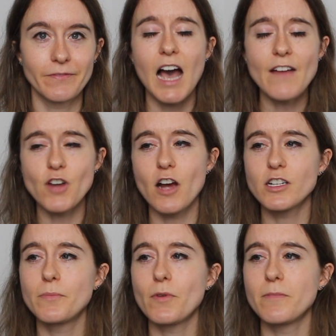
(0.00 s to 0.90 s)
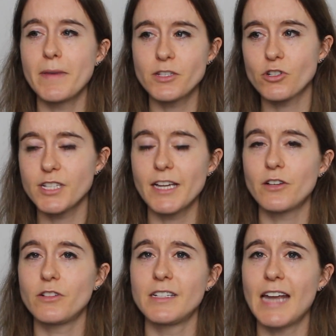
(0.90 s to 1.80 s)
I've talked about the menstrual
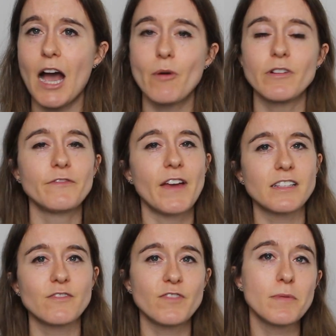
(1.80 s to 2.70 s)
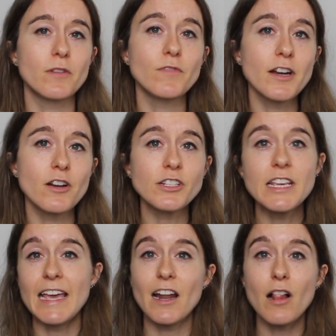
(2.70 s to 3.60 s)
cycle and how it affects female runners,
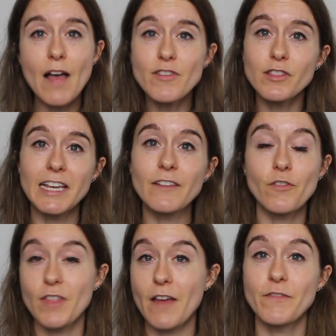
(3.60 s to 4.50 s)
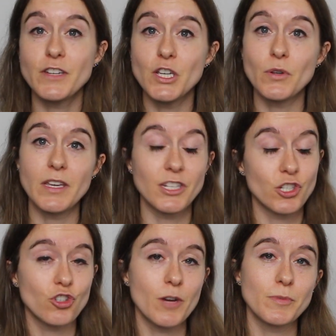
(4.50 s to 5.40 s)
and I'll have a link for that video in the
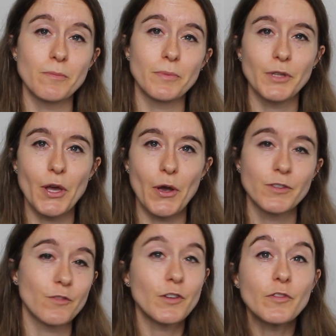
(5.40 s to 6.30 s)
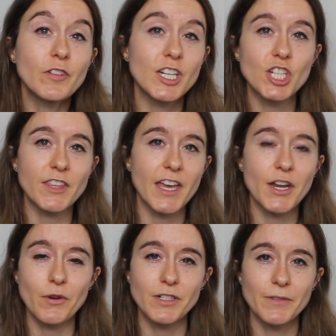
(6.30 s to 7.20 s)
description below, so feel free to check that
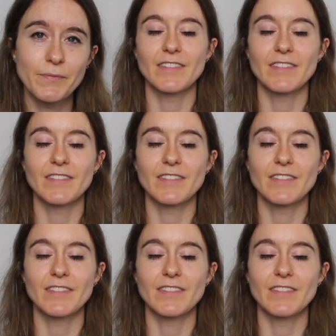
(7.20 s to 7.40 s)
out.